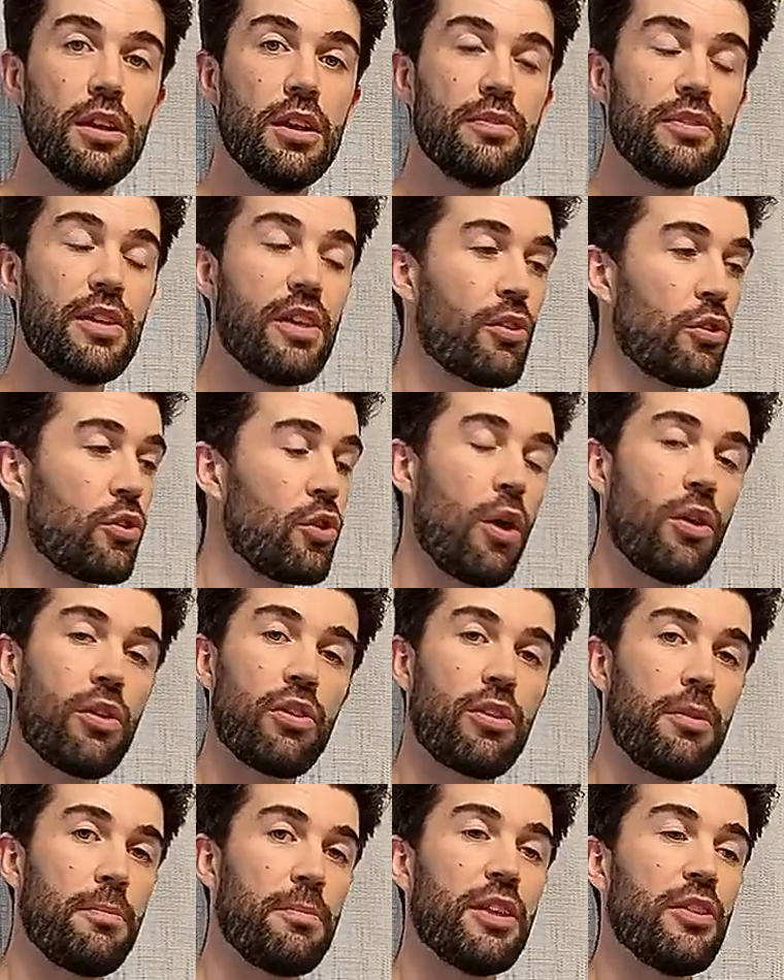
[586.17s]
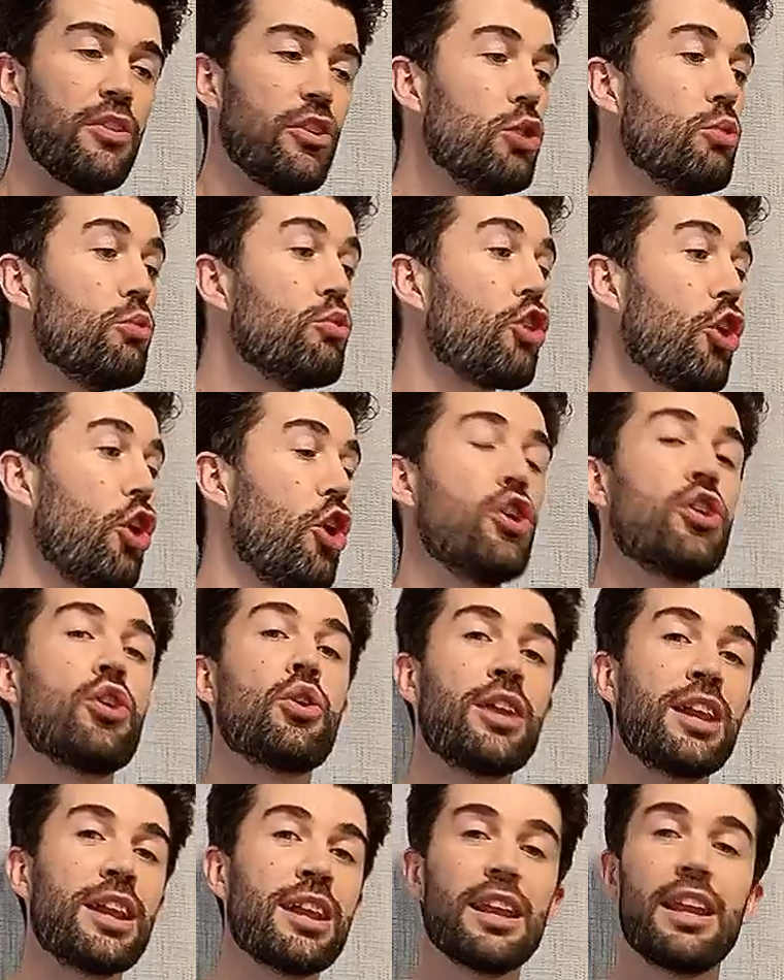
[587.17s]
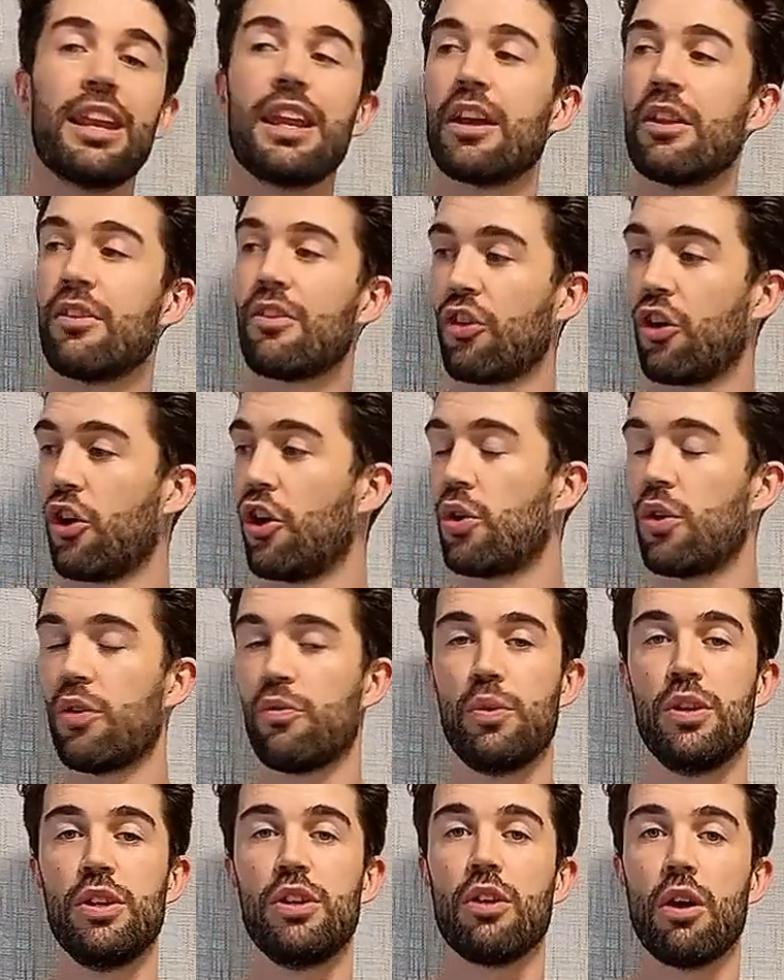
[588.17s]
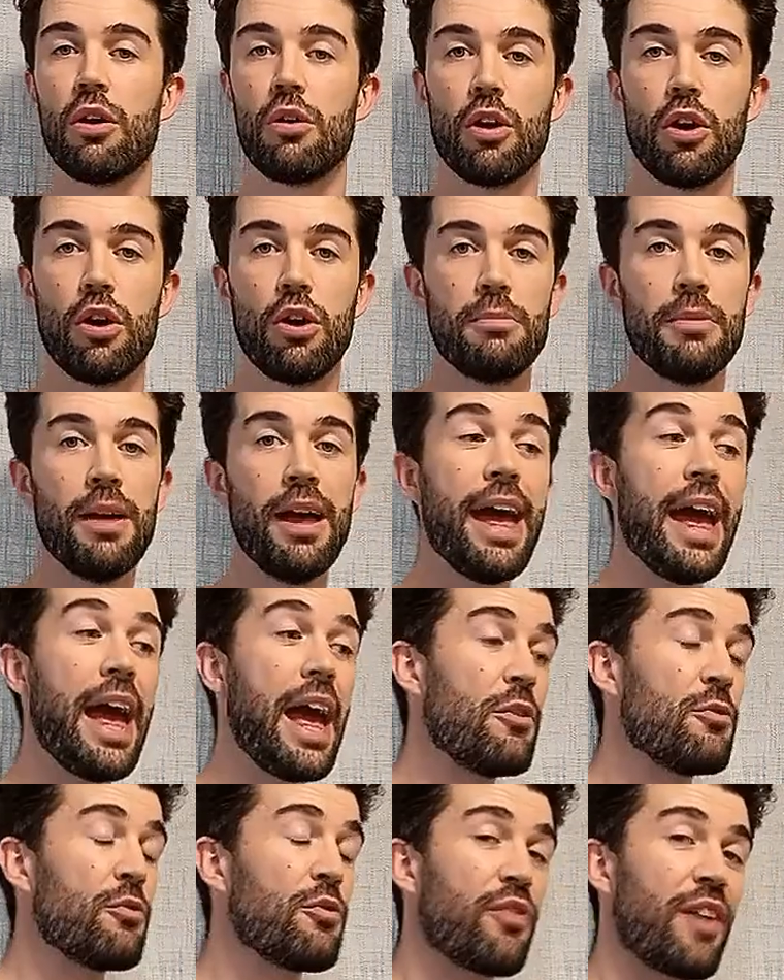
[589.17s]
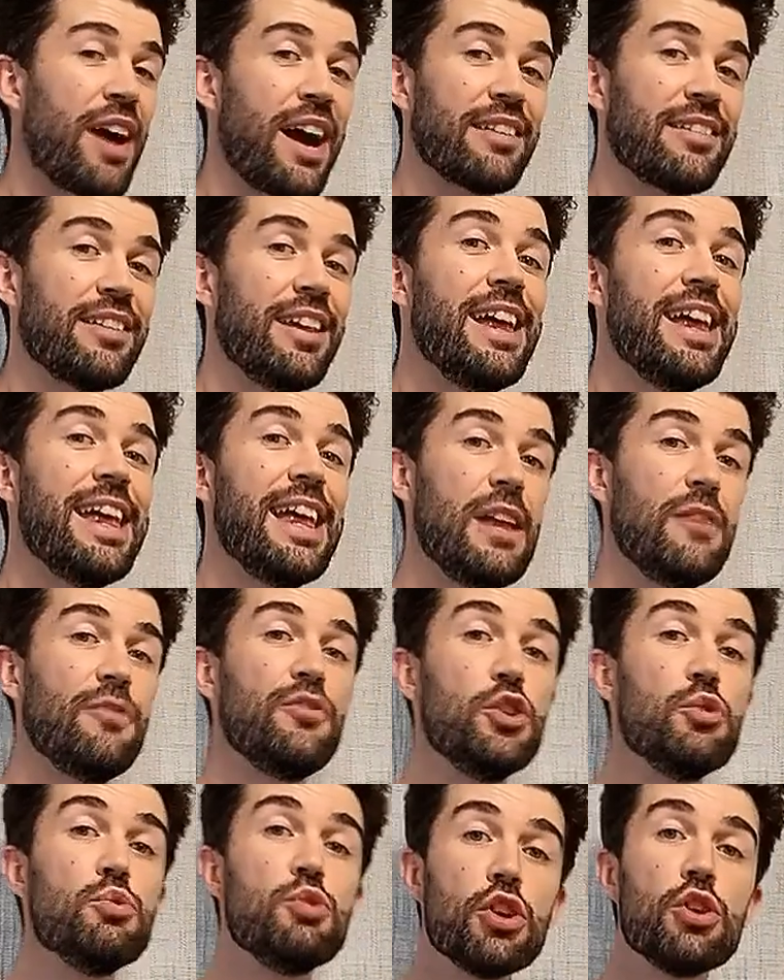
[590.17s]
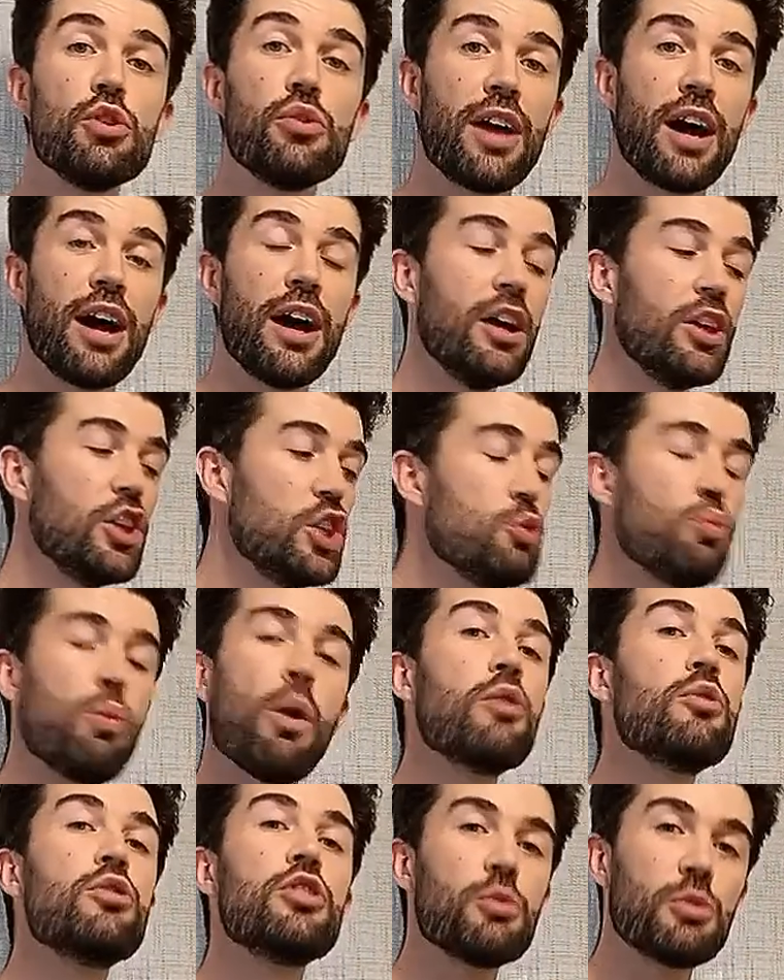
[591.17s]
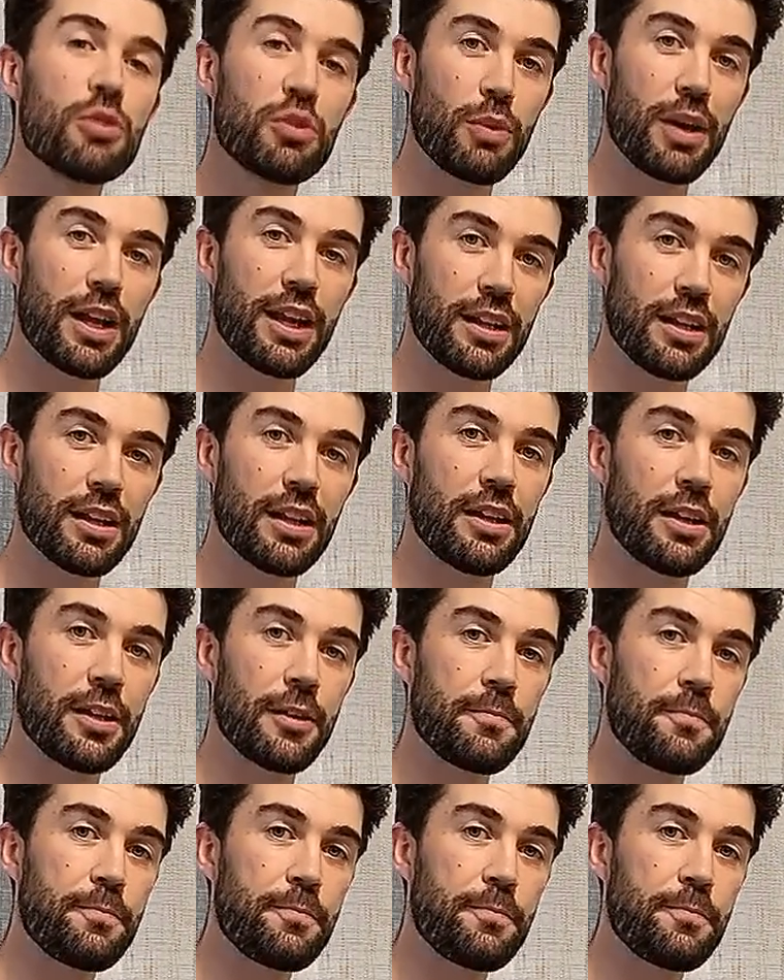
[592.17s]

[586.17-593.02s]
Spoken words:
These are not something that you turn on in clinic and turn off when you go home. In fact, if you do that, you won't do as well in clinic.